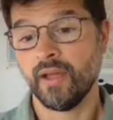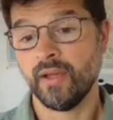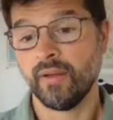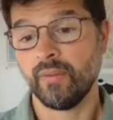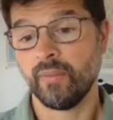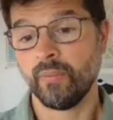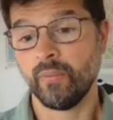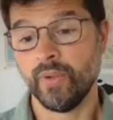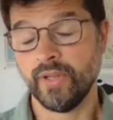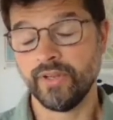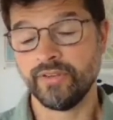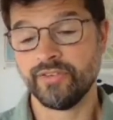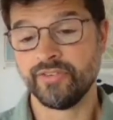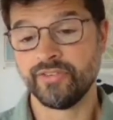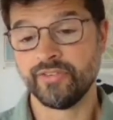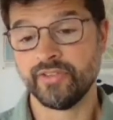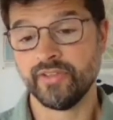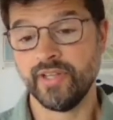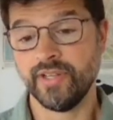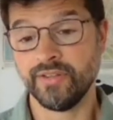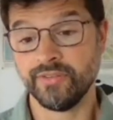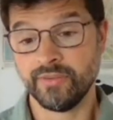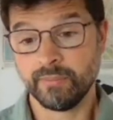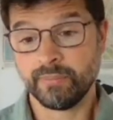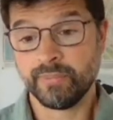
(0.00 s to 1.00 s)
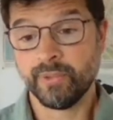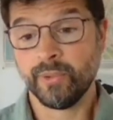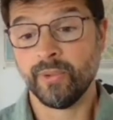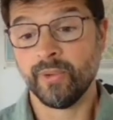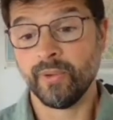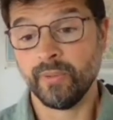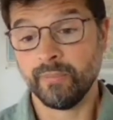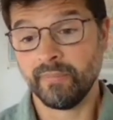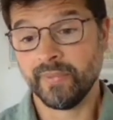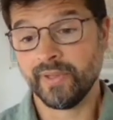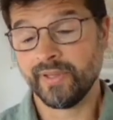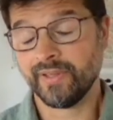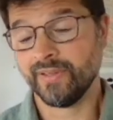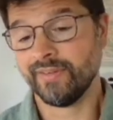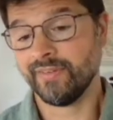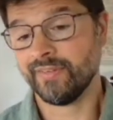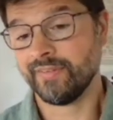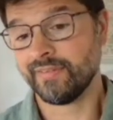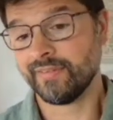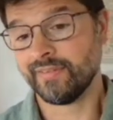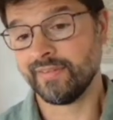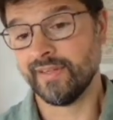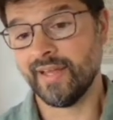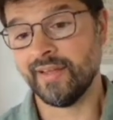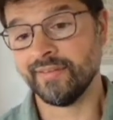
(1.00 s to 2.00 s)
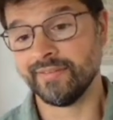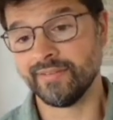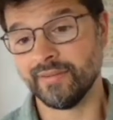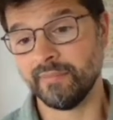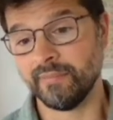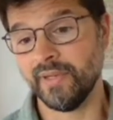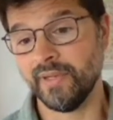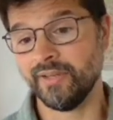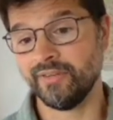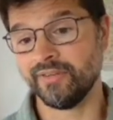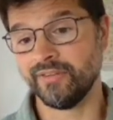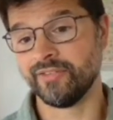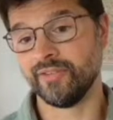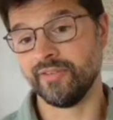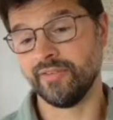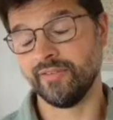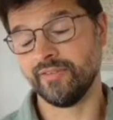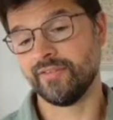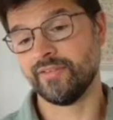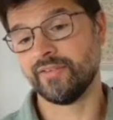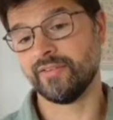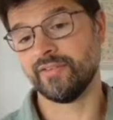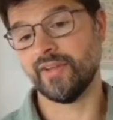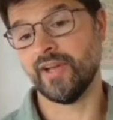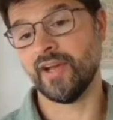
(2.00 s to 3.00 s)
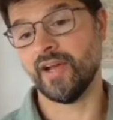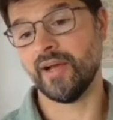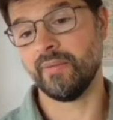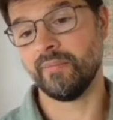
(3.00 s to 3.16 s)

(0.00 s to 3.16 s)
which is important because, as I mentioned,